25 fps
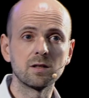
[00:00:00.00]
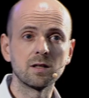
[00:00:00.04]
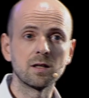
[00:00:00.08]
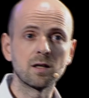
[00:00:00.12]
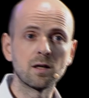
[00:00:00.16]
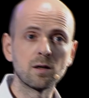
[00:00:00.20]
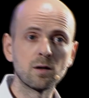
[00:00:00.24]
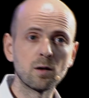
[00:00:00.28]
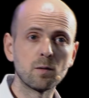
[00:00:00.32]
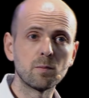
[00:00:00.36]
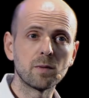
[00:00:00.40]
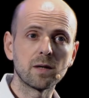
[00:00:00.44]

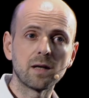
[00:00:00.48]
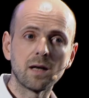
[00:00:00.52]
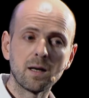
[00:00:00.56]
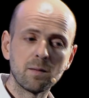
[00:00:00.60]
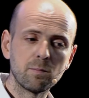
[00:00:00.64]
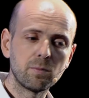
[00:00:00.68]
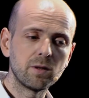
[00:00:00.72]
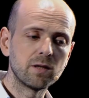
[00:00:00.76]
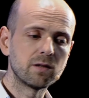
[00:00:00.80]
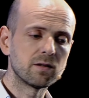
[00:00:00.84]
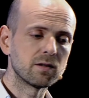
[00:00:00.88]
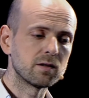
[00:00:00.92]
economic
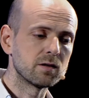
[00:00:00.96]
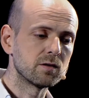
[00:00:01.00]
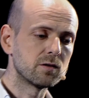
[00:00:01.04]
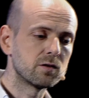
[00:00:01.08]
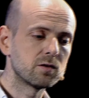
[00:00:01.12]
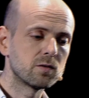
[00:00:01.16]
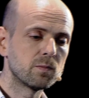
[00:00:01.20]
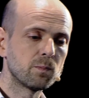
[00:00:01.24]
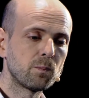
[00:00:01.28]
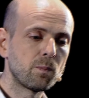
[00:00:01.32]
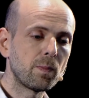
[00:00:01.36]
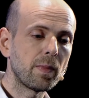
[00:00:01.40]

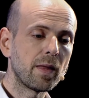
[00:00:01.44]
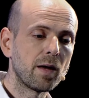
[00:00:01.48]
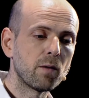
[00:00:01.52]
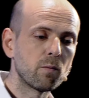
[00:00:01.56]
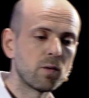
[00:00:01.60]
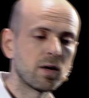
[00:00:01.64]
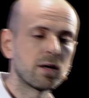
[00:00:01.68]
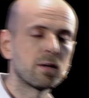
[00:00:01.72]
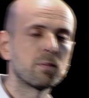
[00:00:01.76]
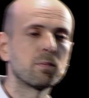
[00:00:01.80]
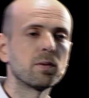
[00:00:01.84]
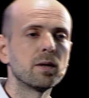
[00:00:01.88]
impetus, and
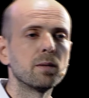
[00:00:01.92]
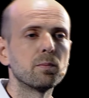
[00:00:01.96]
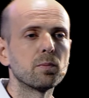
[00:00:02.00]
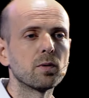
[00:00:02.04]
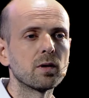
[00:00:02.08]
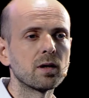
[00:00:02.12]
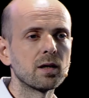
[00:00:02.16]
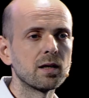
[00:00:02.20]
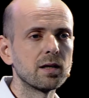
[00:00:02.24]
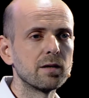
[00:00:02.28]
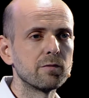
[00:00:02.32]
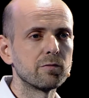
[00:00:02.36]
where the people
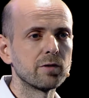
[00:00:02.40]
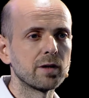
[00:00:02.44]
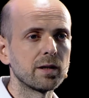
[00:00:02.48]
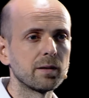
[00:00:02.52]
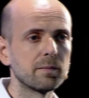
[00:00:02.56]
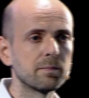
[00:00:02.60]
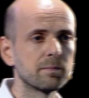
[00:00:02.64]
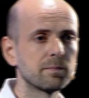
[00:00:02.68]
are living?